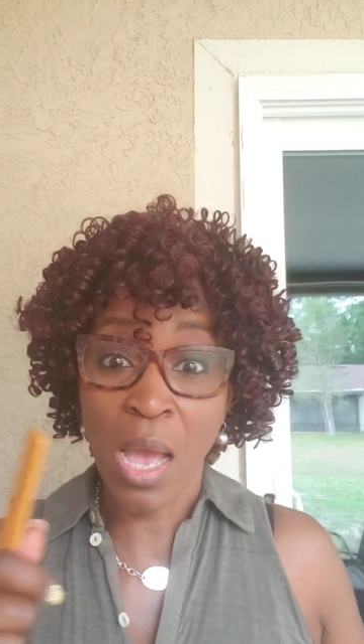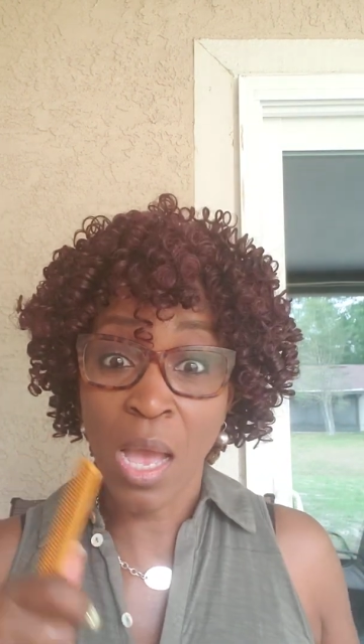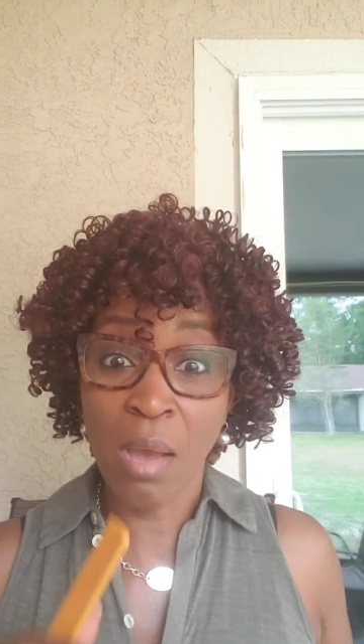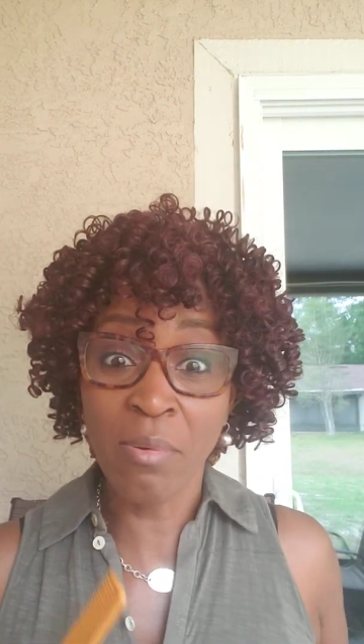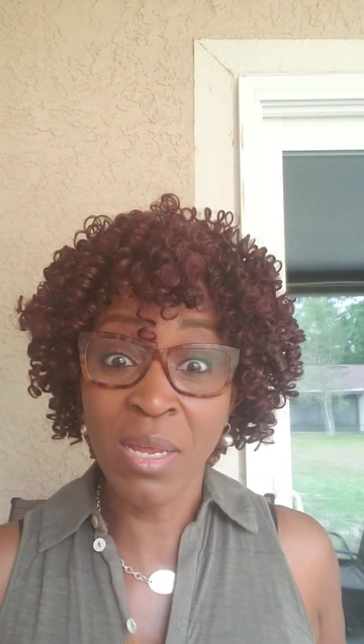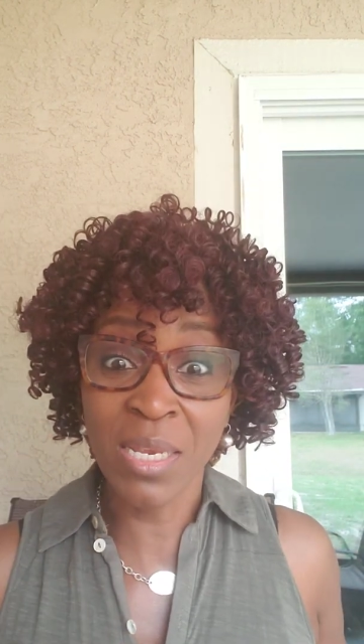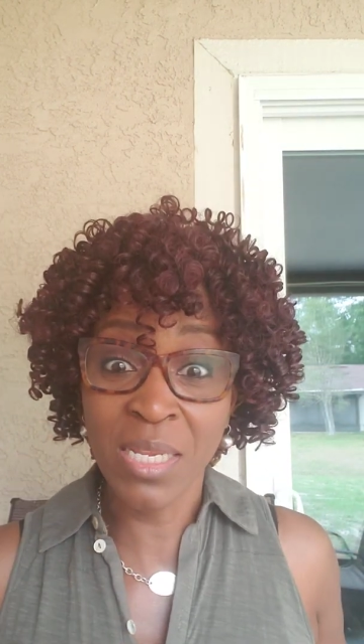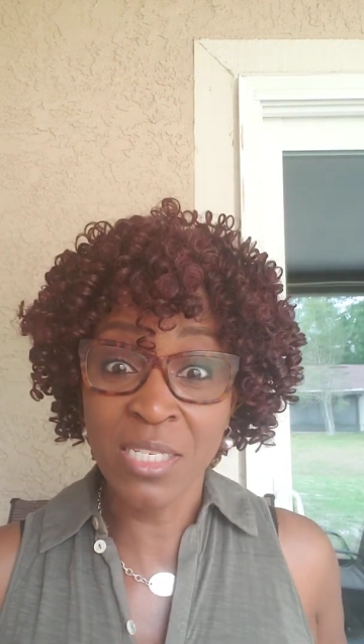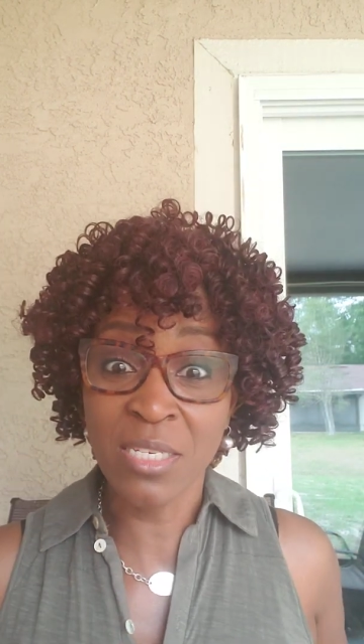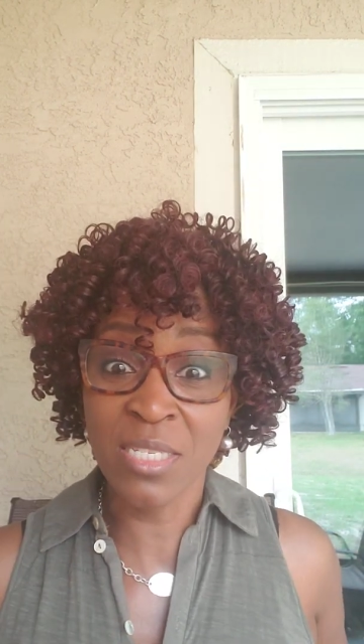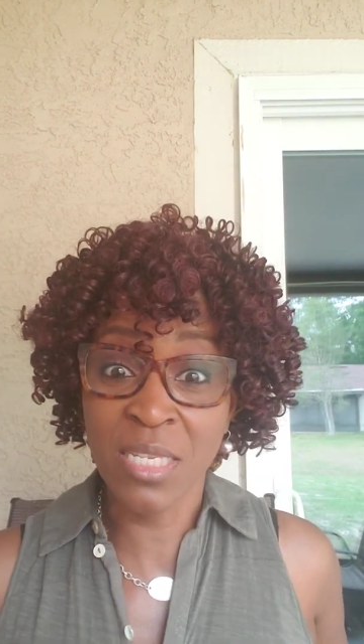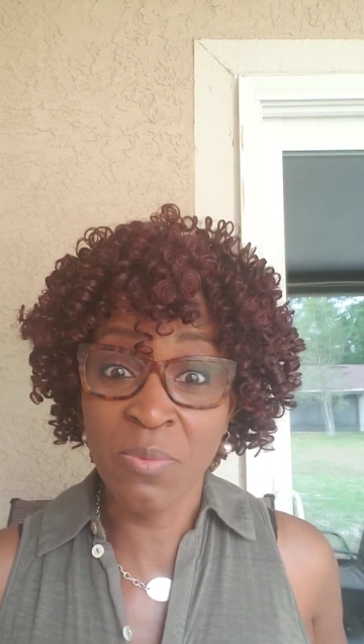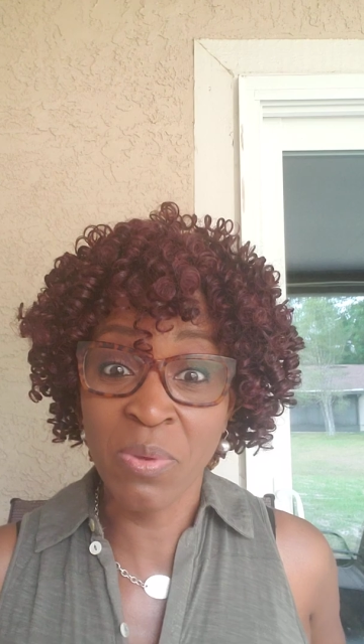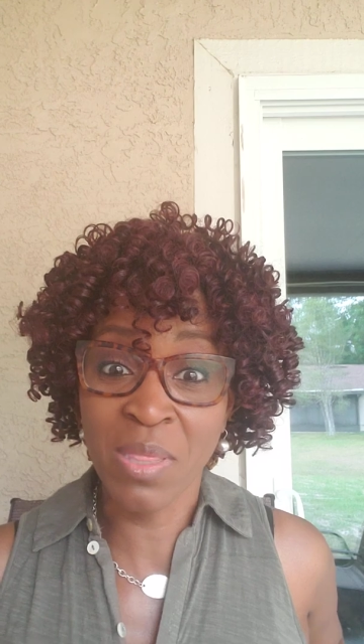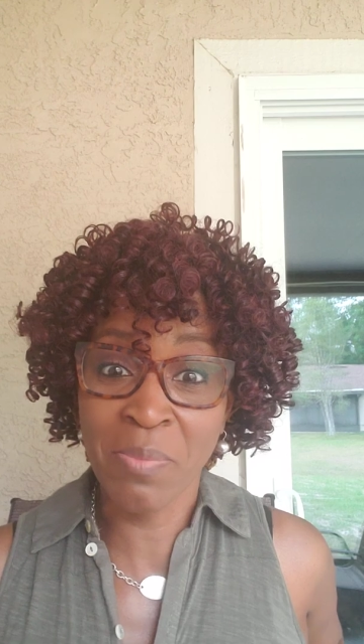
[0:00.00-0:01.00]
I'm gonna let you
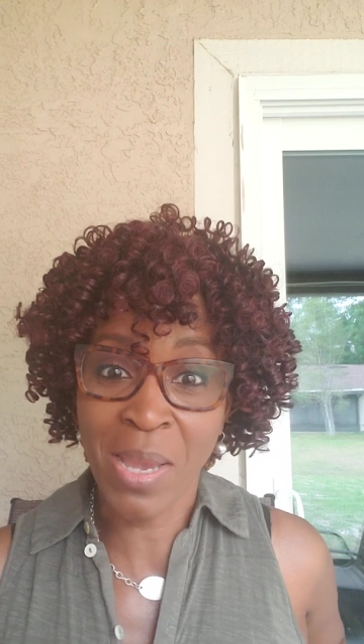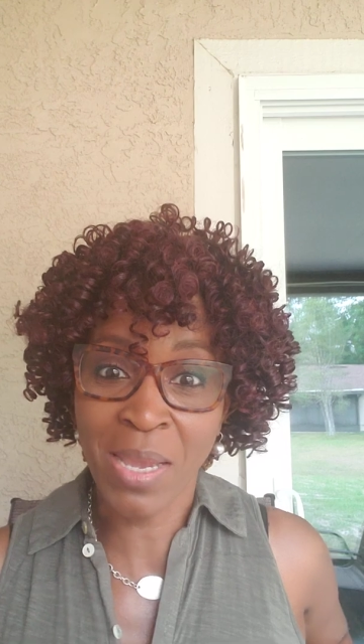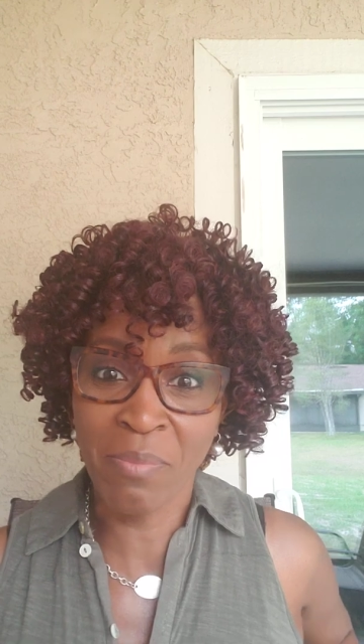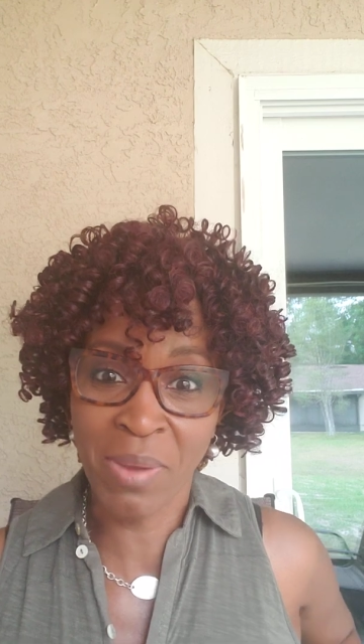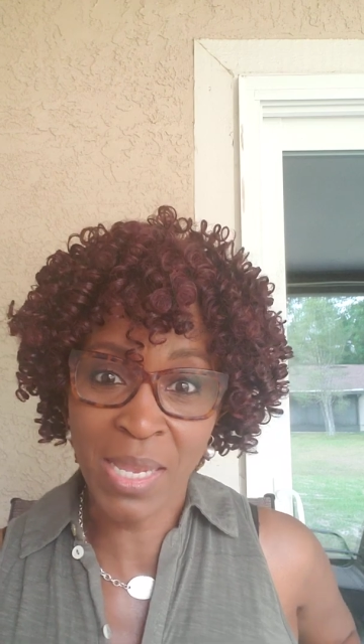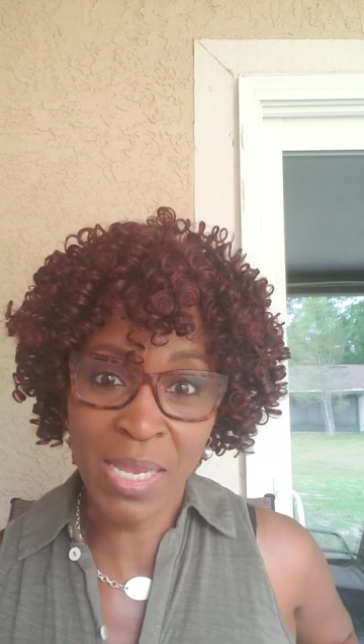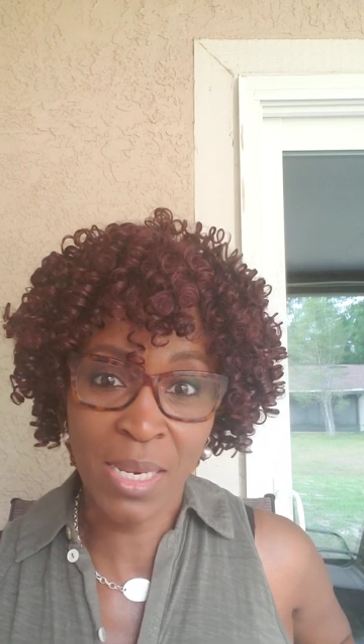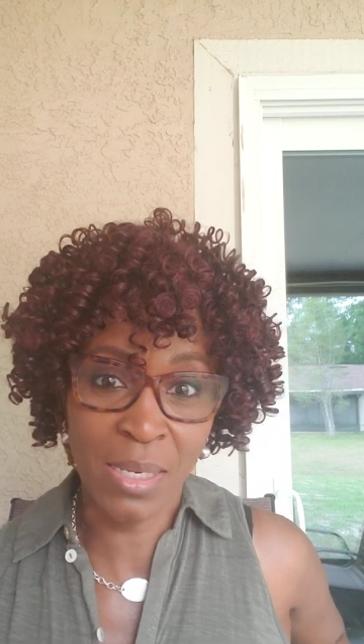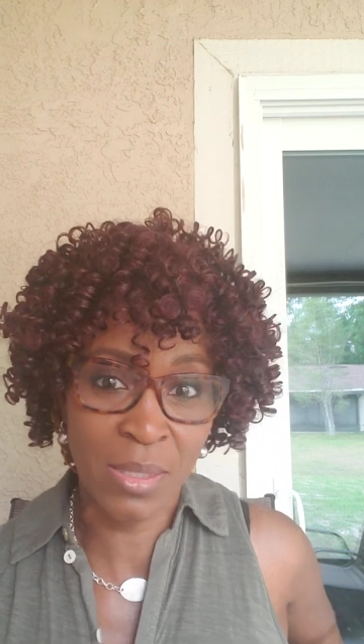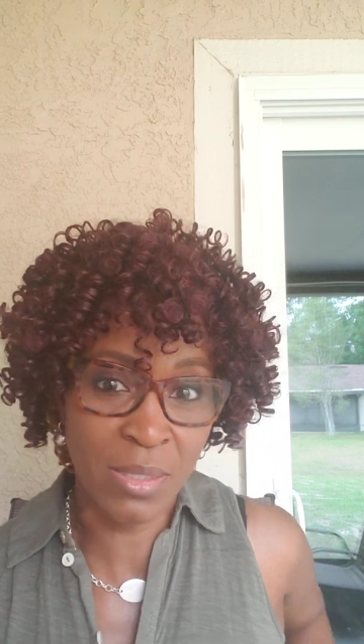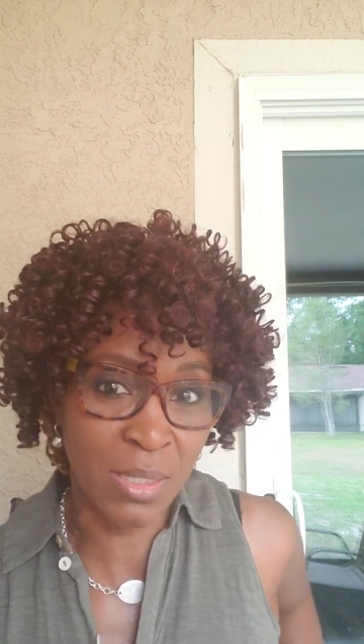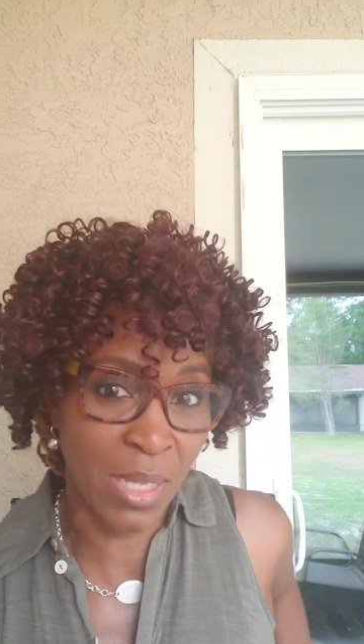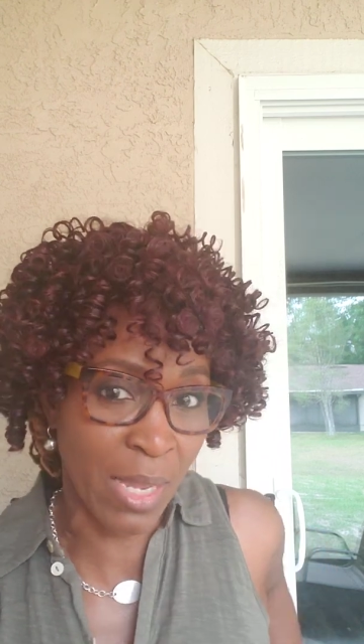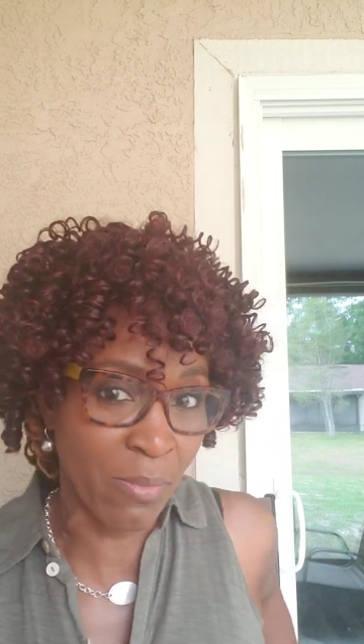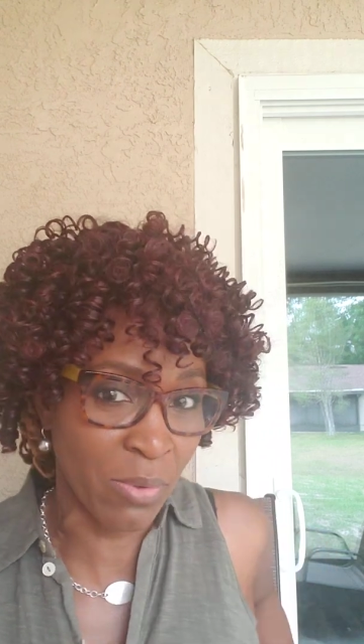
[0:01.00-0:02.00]
see what the back of my head
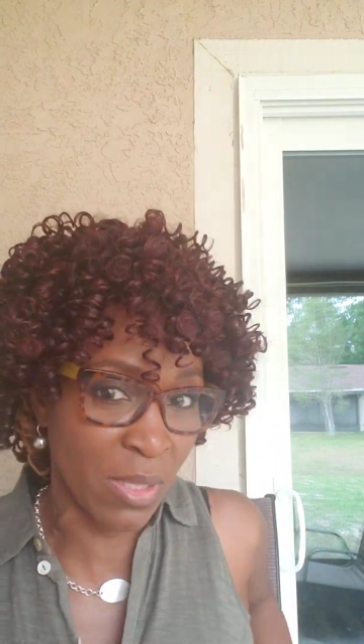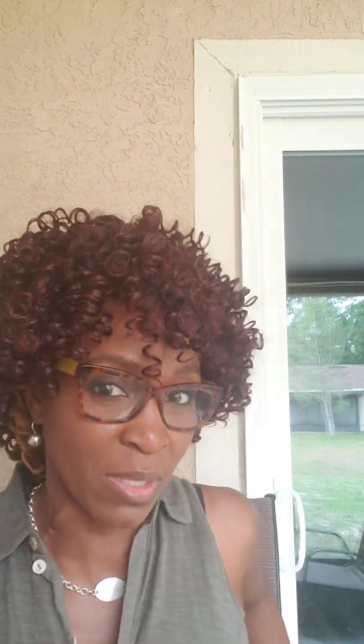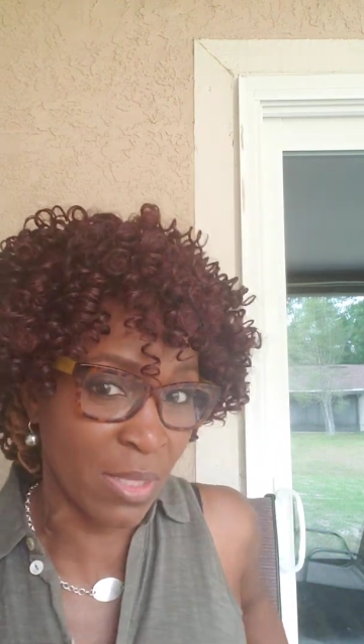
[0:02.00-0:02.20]
looks like with